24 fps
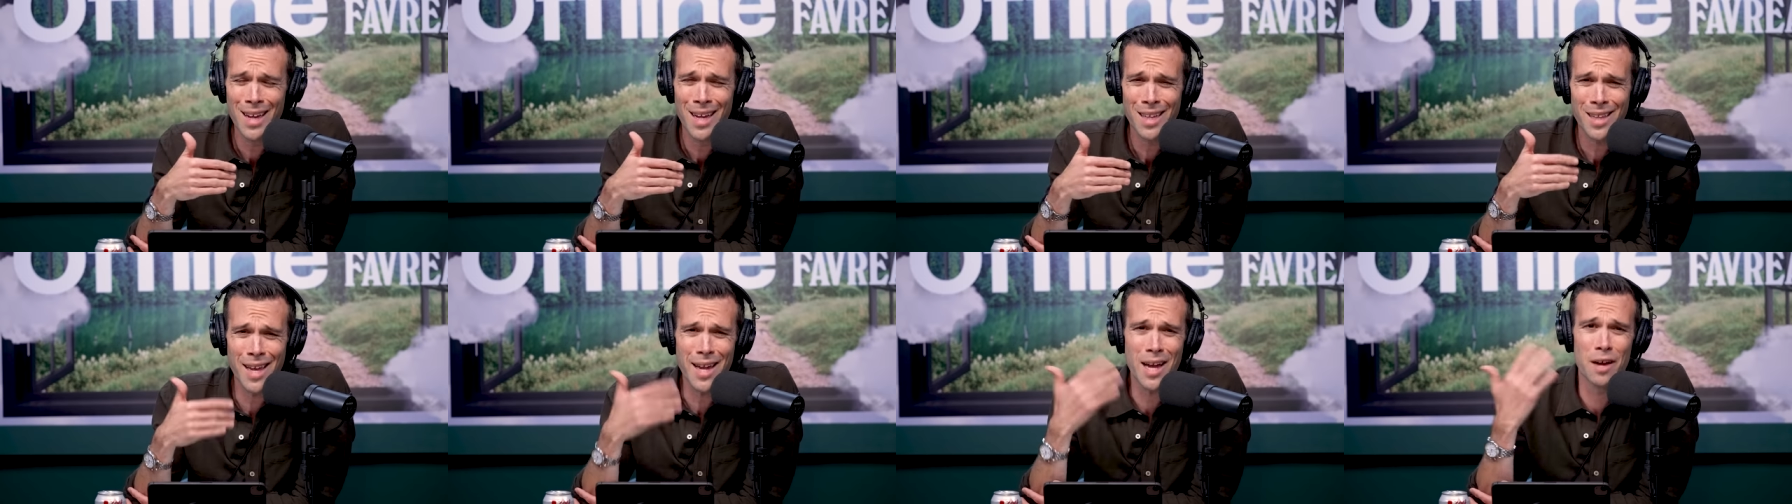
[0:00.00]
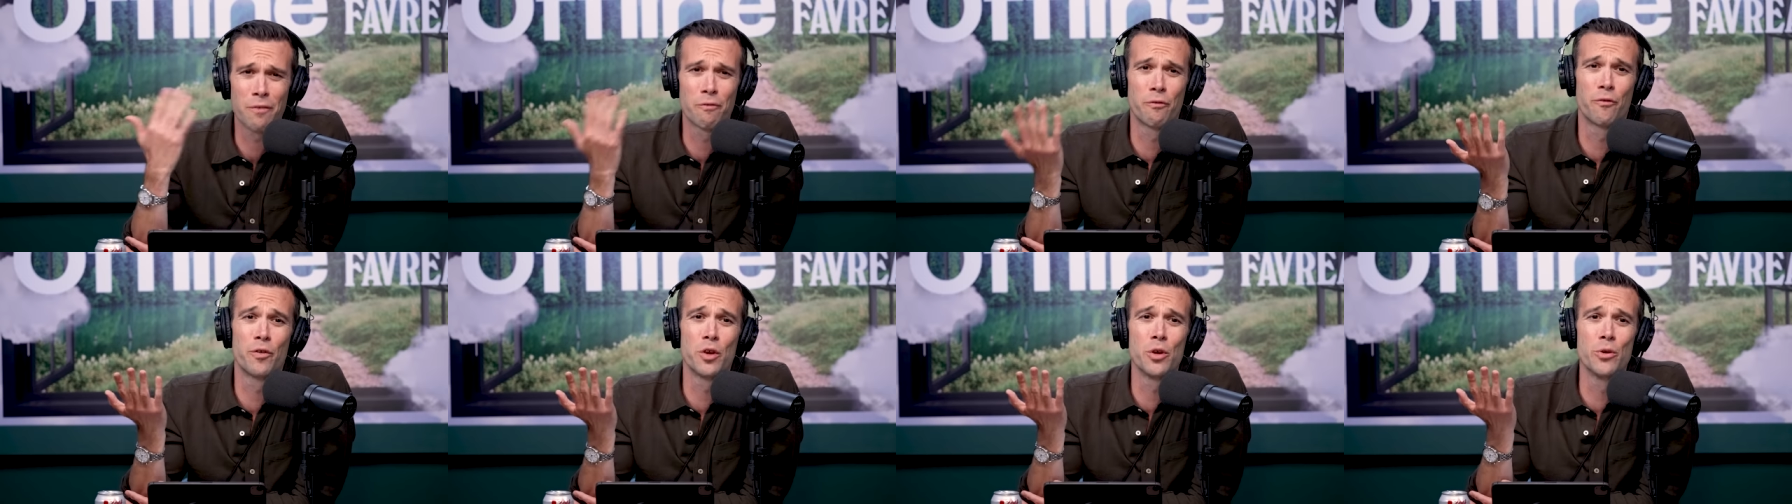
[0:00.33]
they
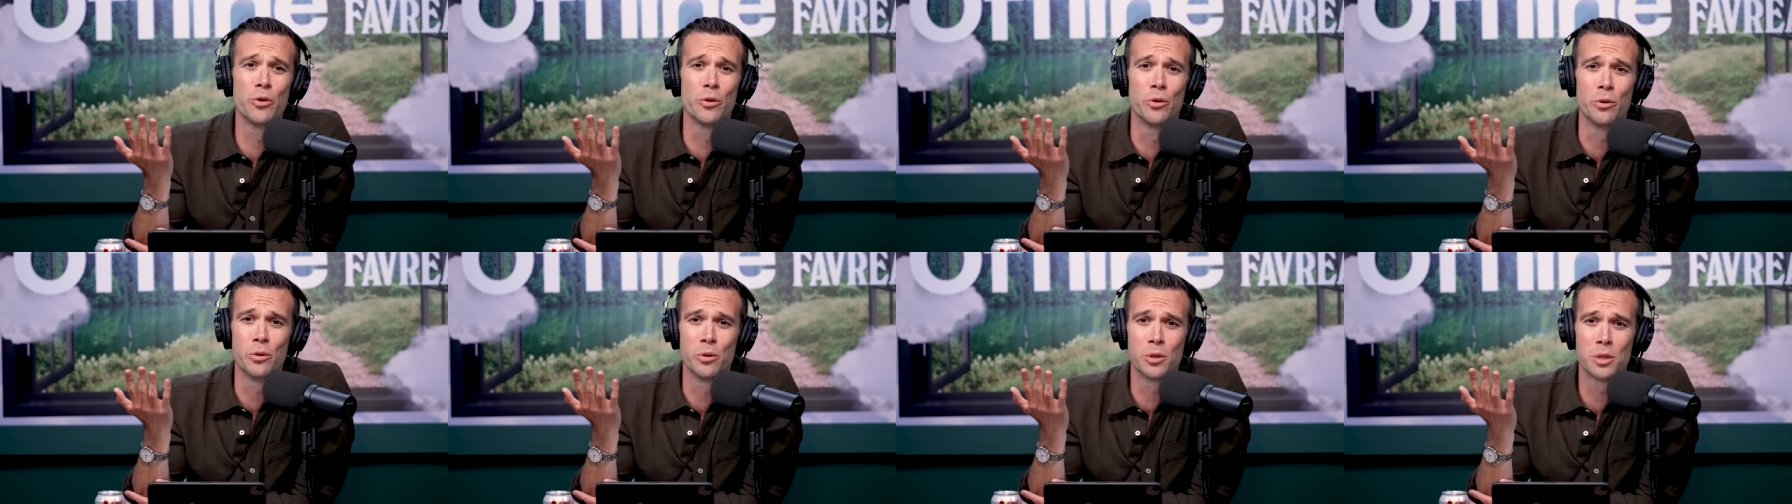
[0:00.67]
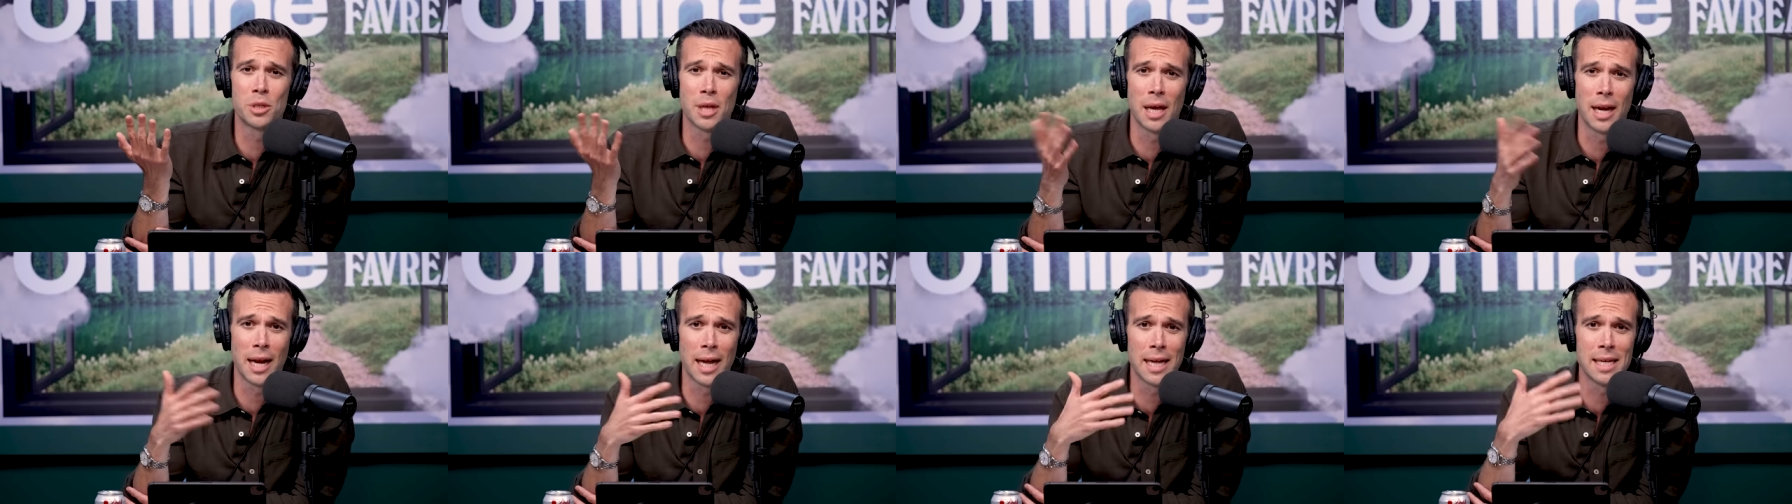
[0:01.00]
have
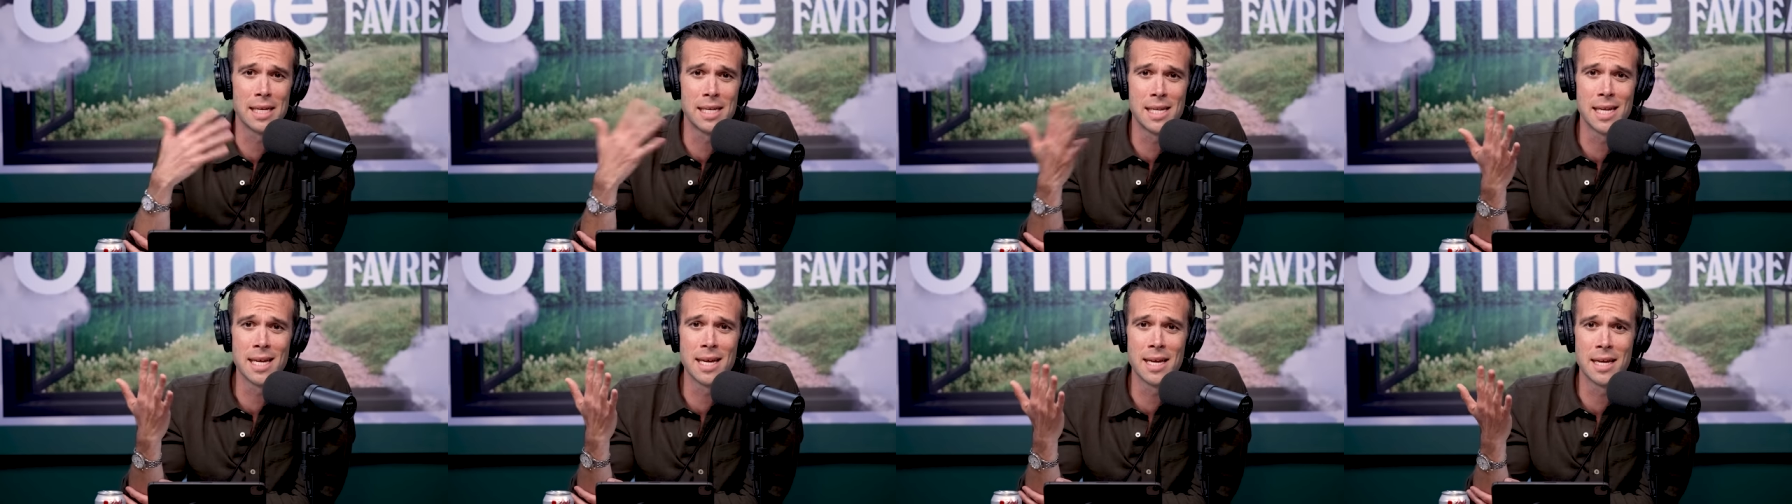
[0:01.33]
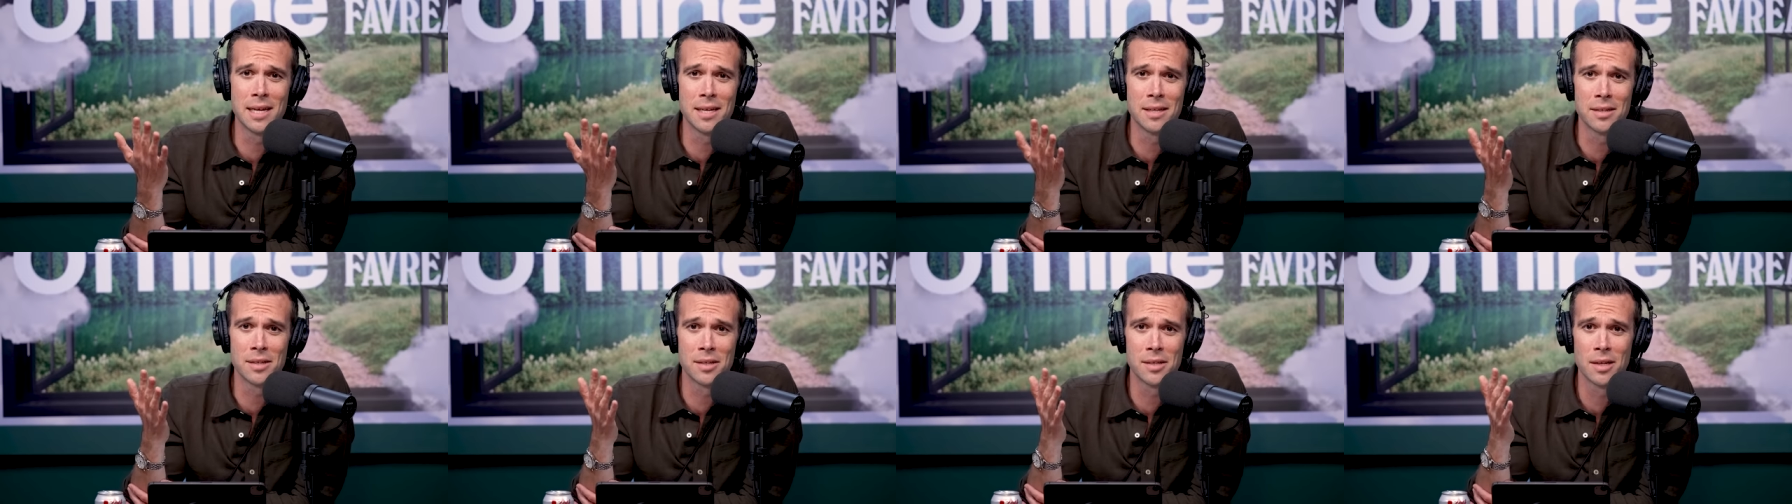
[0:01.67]
views and
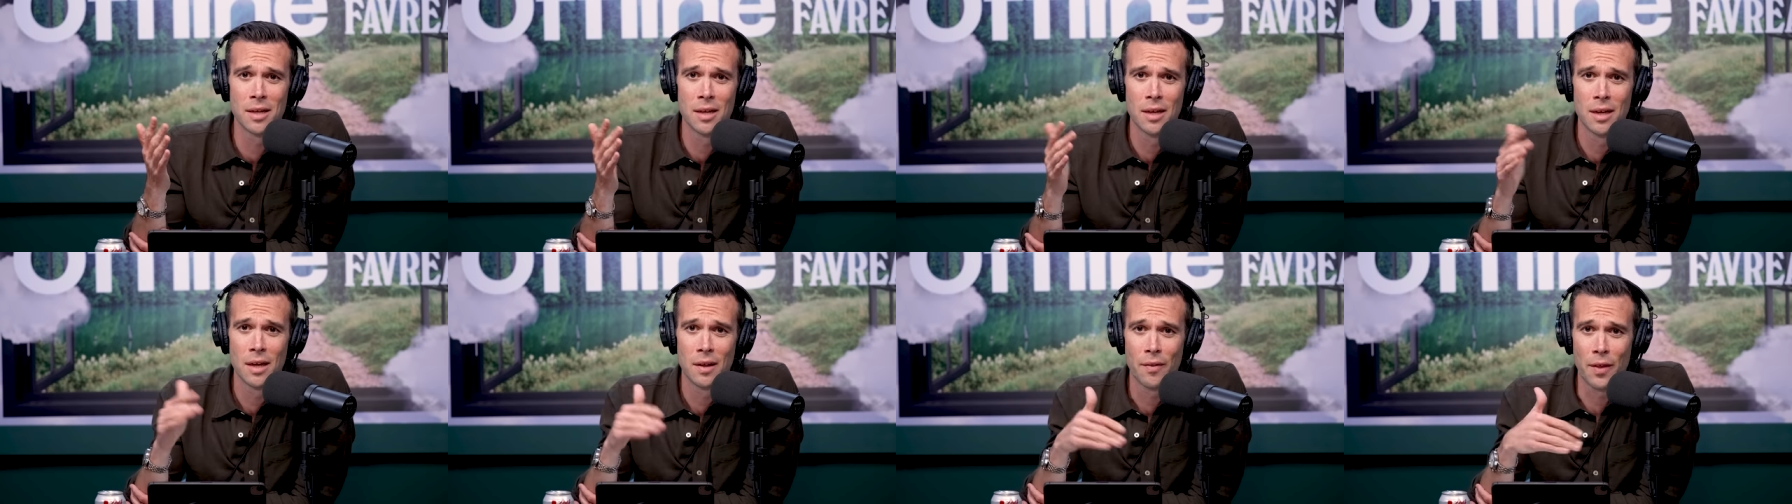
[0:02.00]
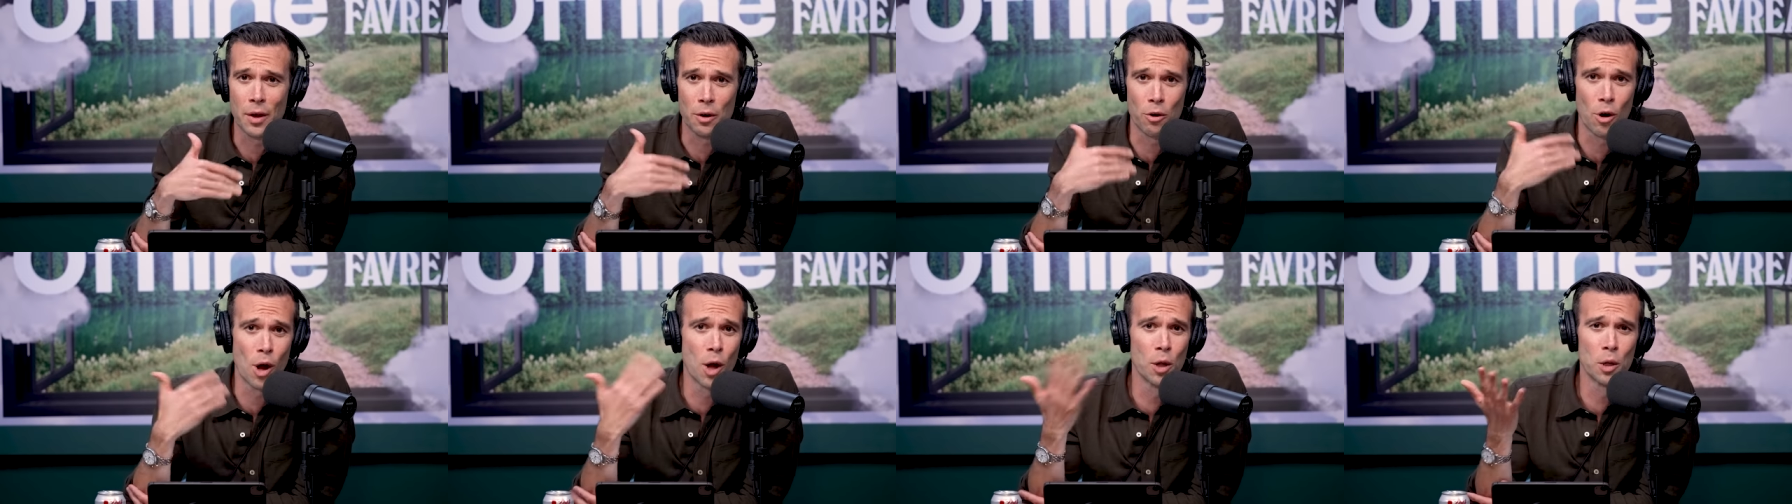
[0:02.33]
ideas
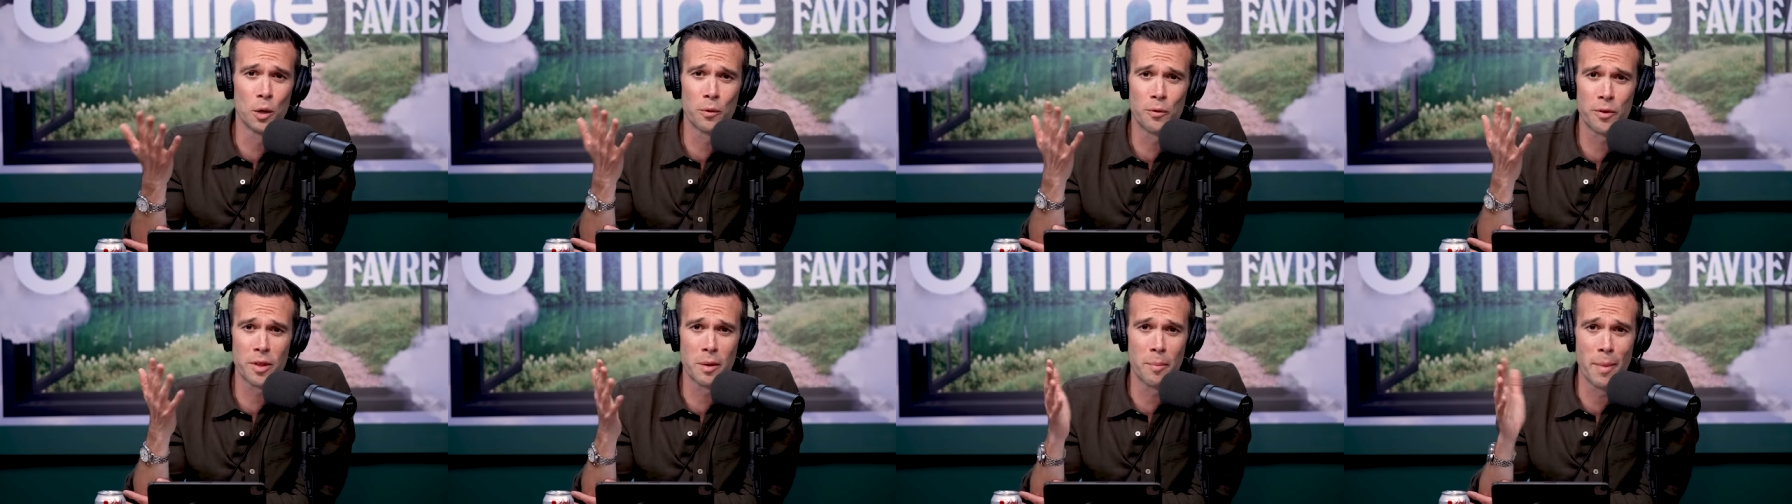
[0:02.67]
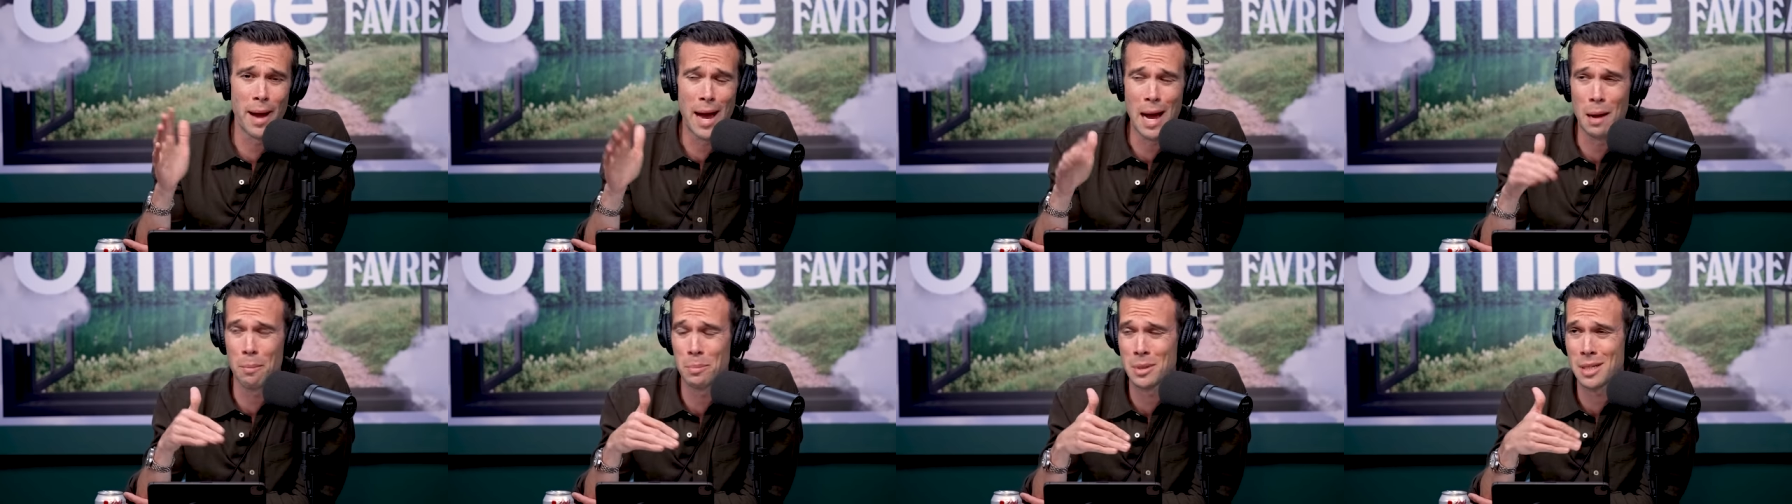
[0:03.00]
that are all over the
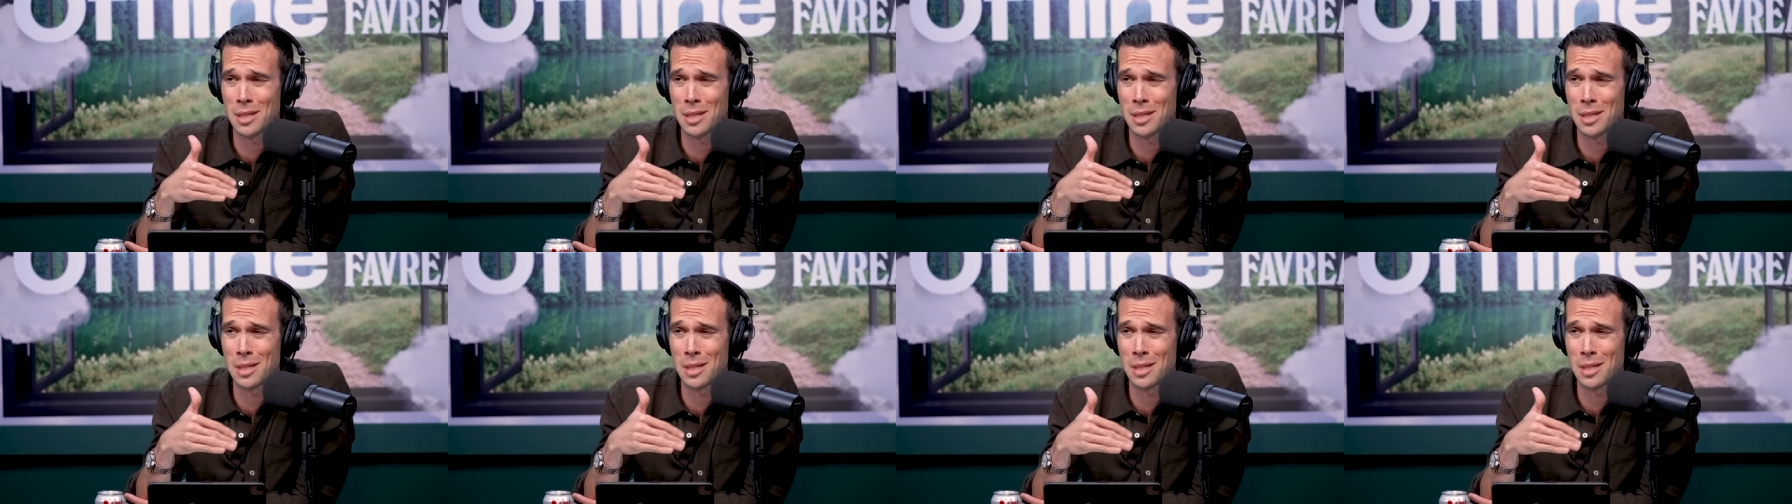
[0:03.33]
map,